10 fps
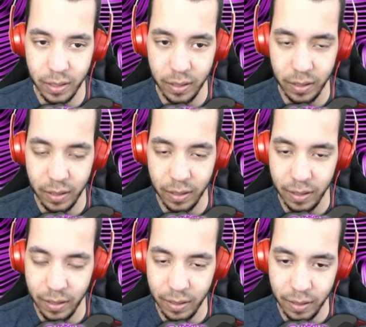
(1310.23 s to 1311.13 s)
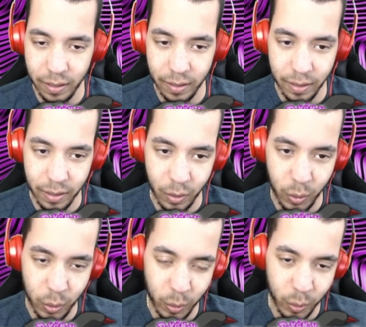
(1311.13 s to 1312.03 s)

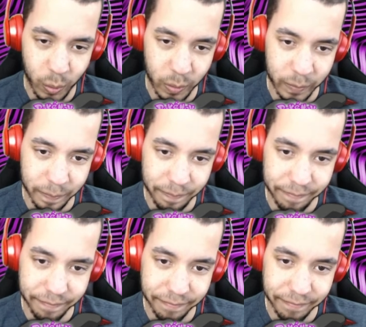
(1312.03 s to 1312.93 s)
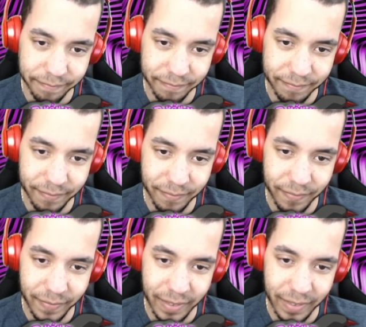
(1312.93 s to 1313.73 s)
(silence)